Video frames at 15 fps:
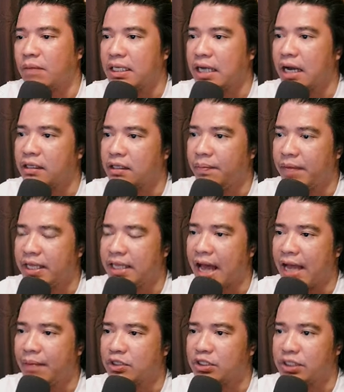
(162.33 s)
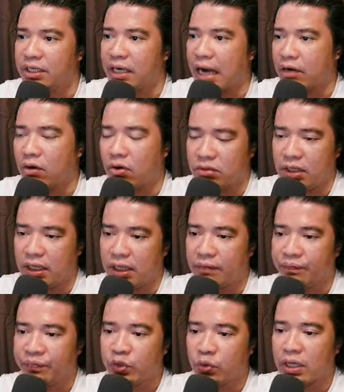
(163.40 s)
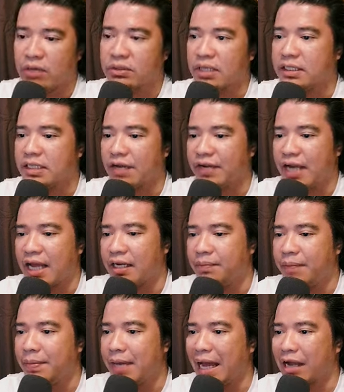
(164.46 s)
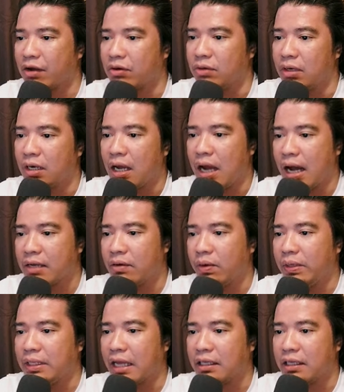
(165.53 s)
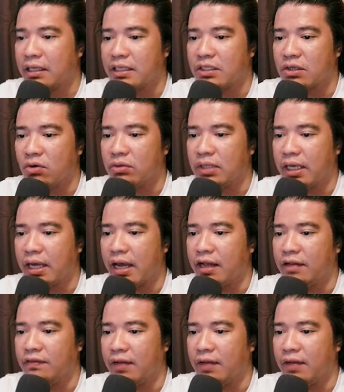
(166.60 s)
But currently my diamonds here are only 2,700. Maybe I can I will get this only el